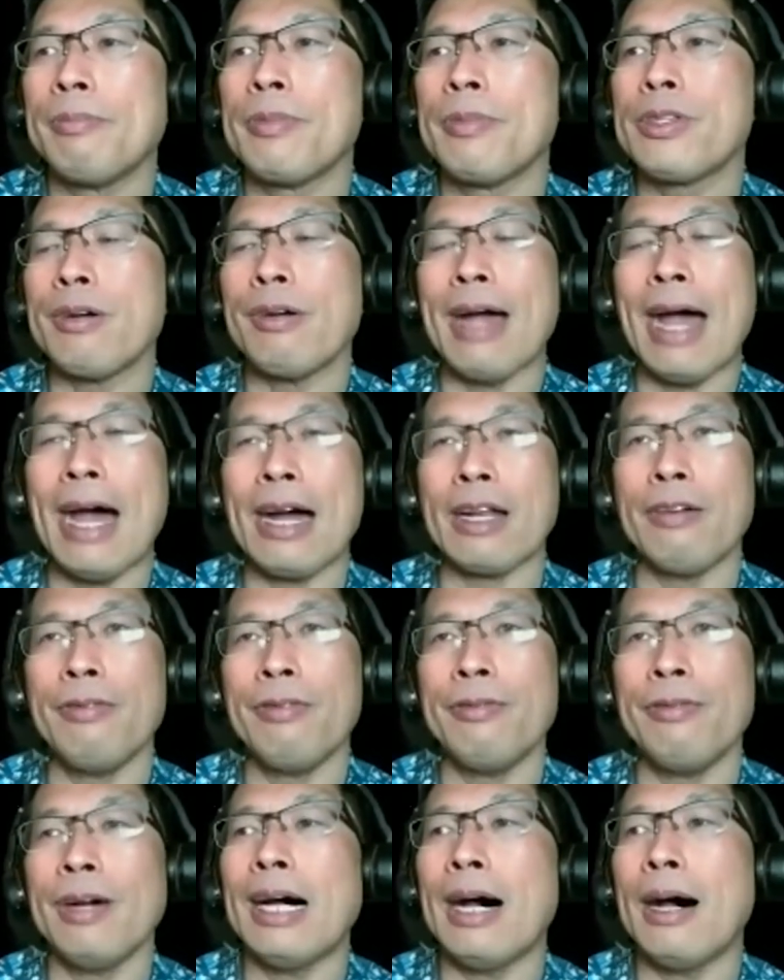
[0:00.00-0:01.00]
So out of
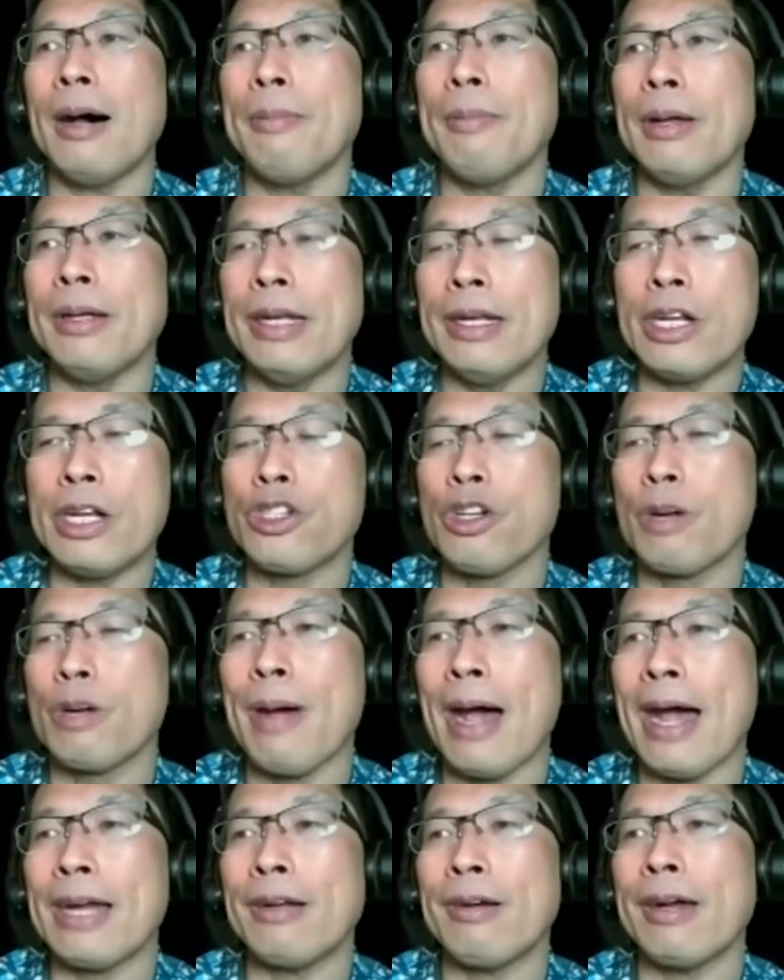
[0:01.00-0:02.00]
uh, an initial
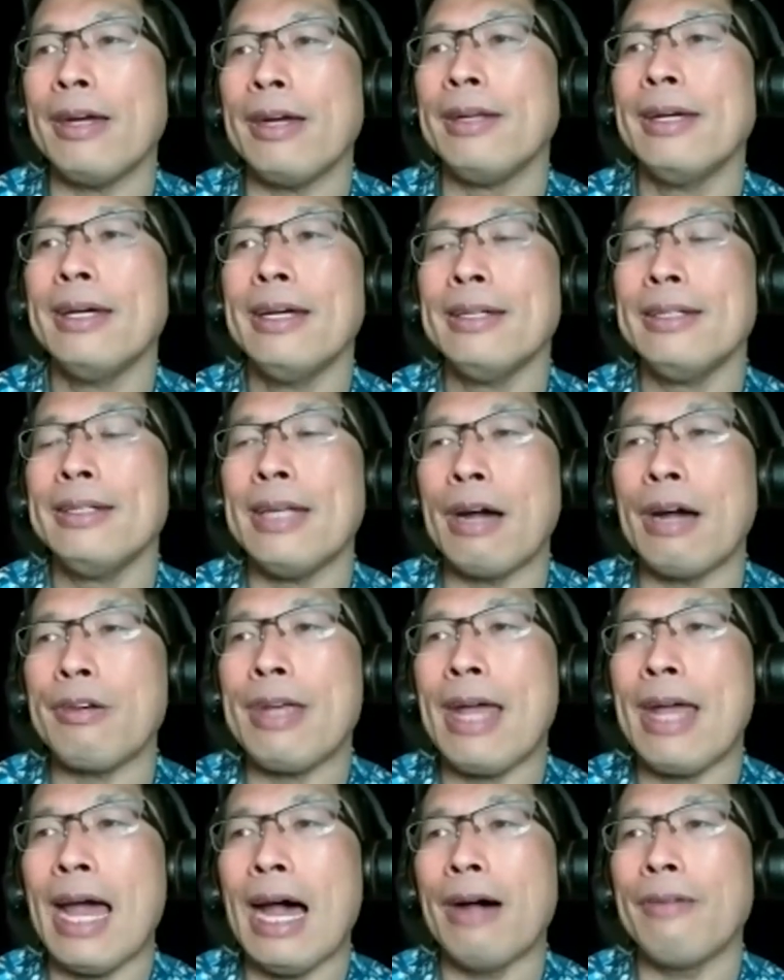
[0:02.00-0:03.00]
binary, now you
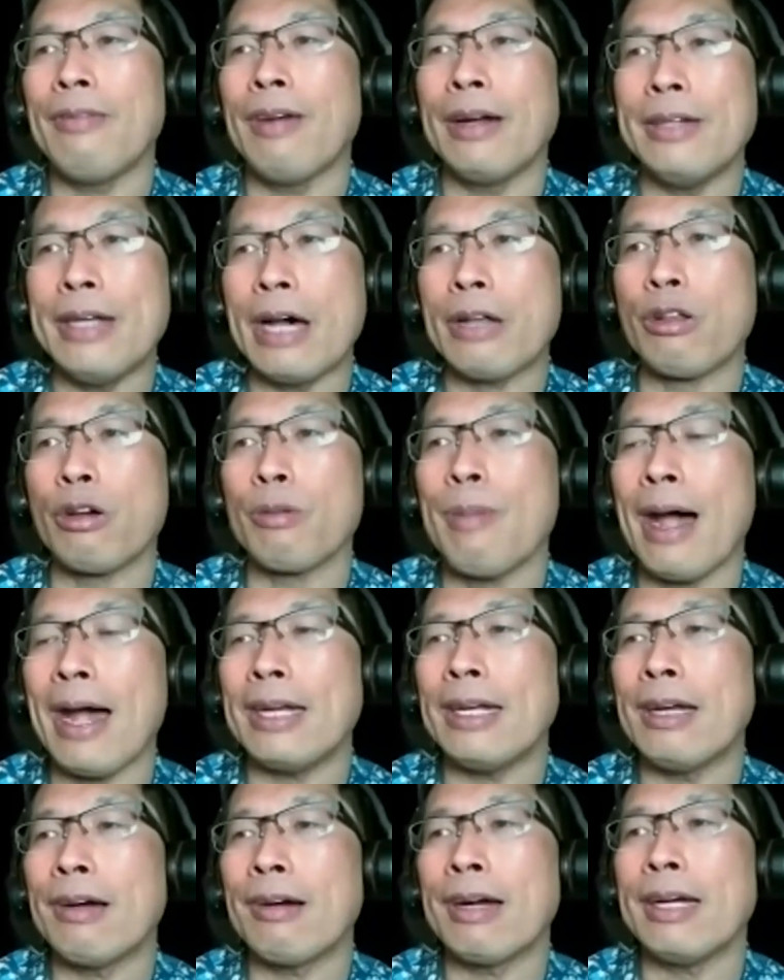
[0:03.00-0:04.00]
have another
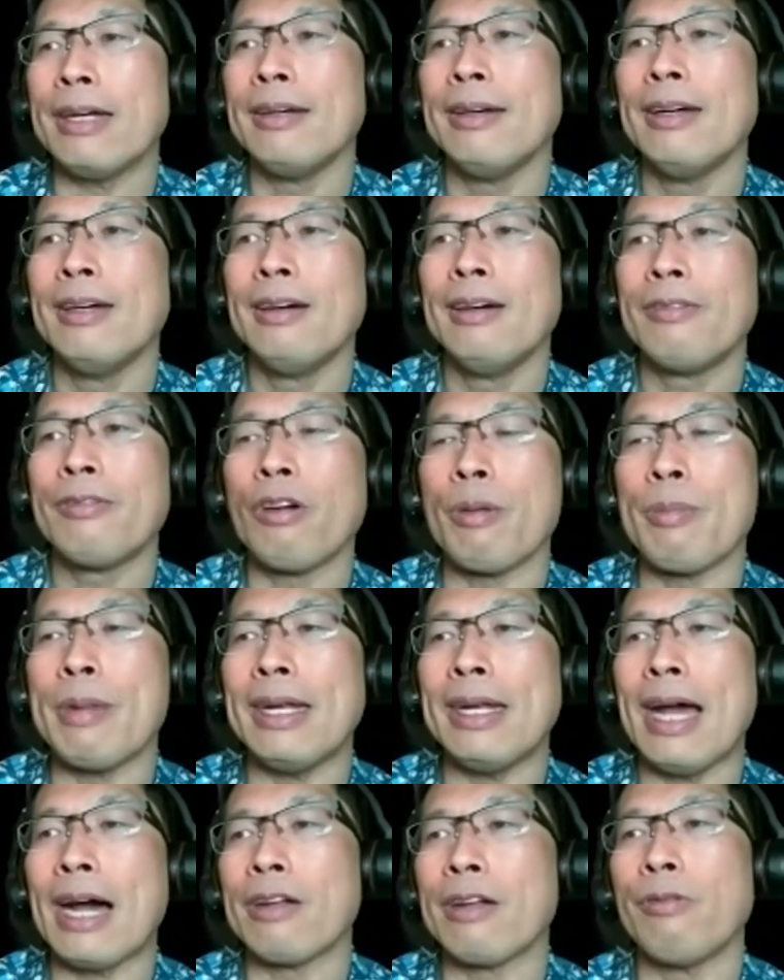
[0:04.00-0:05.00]
binary
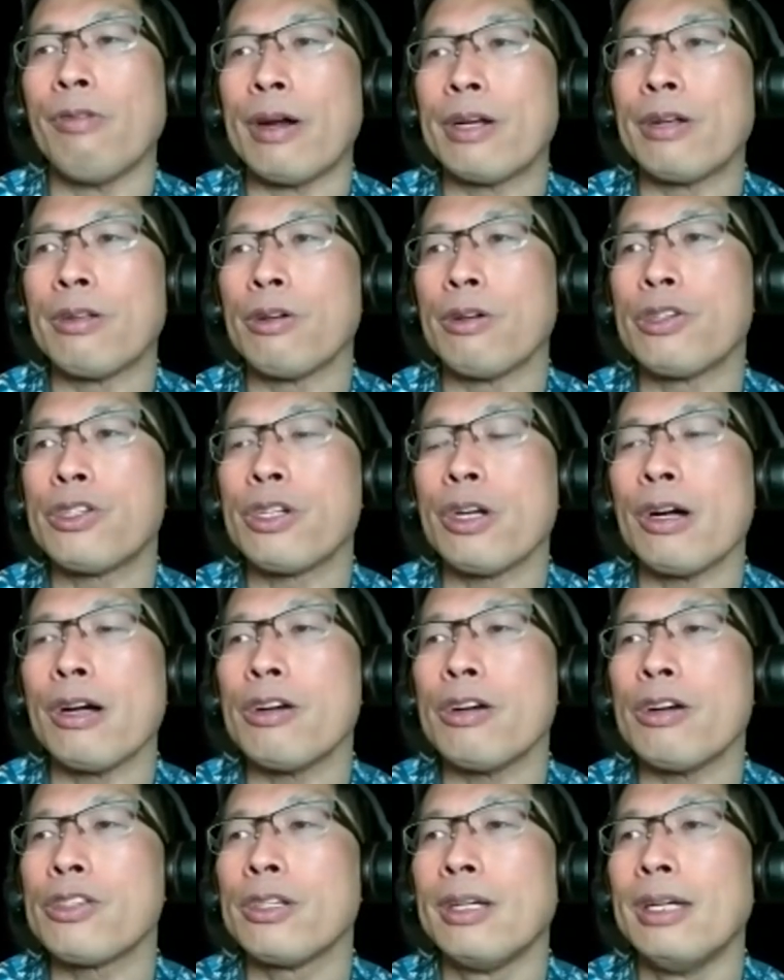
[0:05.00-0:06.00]
forming out of one of those
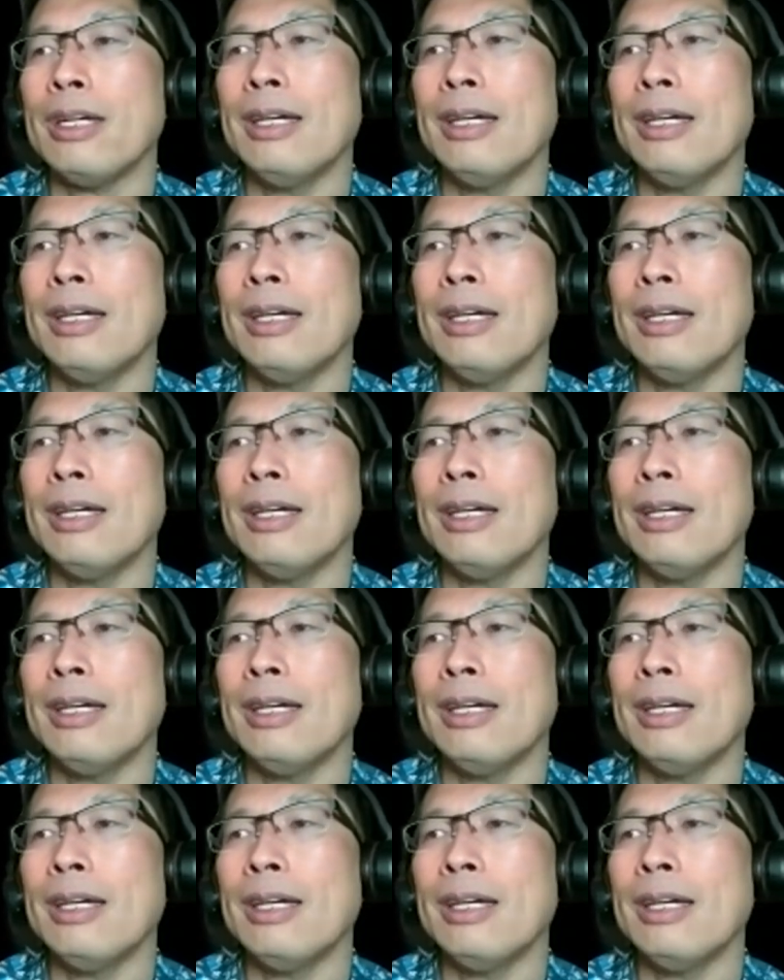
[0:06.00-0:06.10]
stars.